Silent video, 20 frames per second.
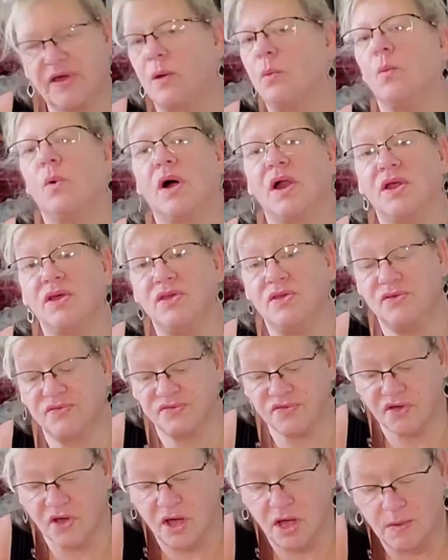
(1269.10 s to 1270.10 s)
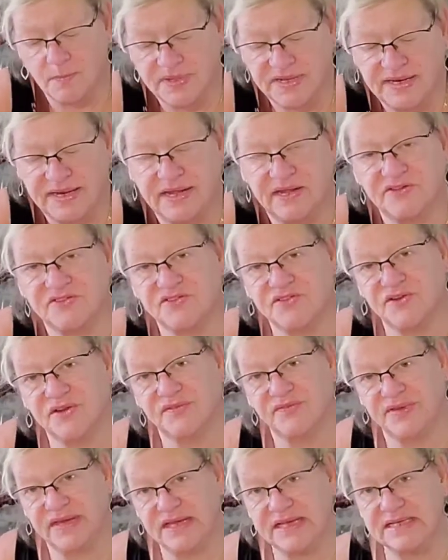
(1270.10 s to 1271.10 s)
I want to use a combination
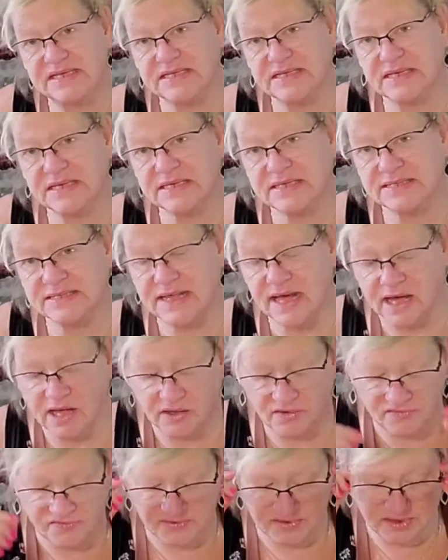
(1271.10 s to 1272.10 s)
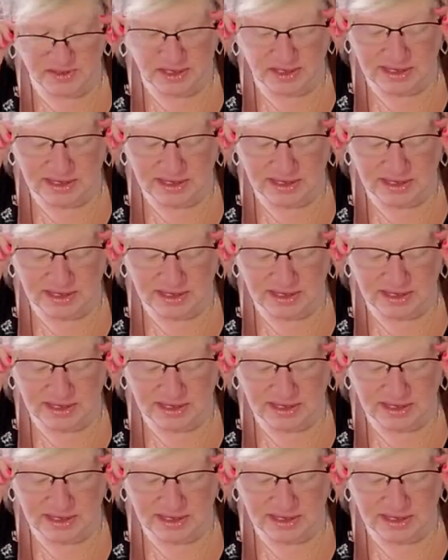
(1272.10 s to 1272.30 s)
of E6000